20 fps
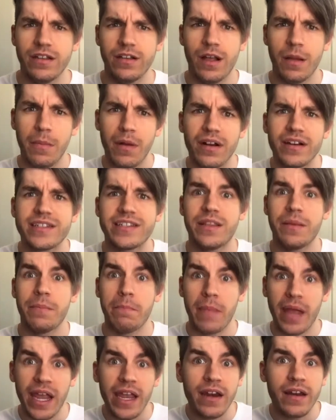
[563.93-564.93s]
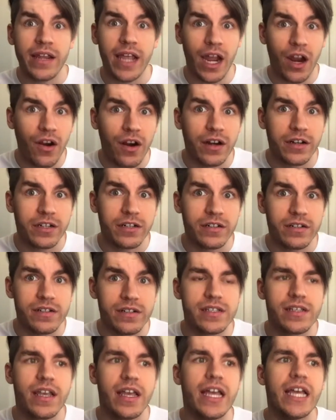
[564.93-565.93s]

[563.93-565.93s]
amongst the main characters